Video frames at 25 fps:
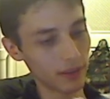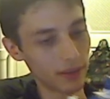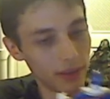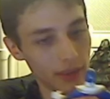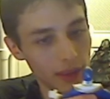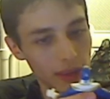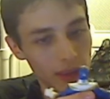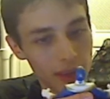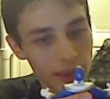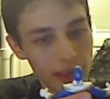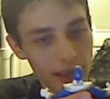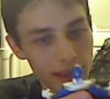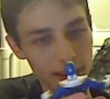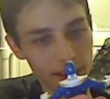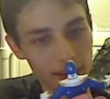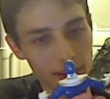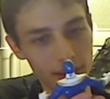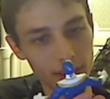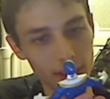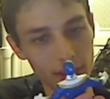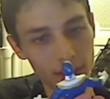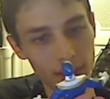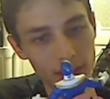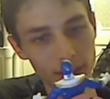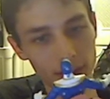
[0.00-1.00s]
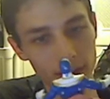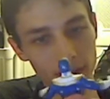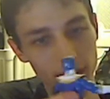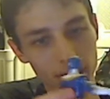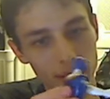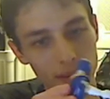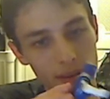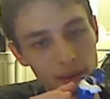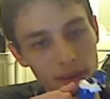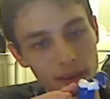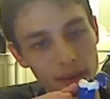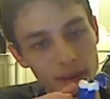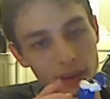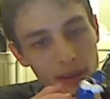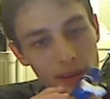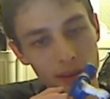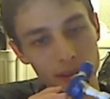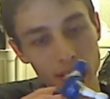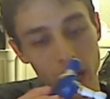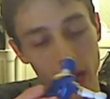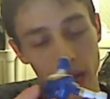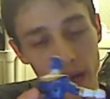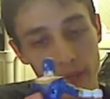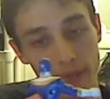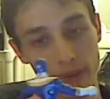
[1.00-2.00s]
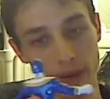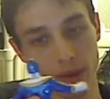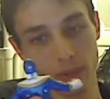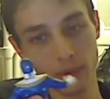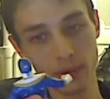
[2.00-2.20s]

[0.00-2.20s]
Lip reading: They lack a diaphragm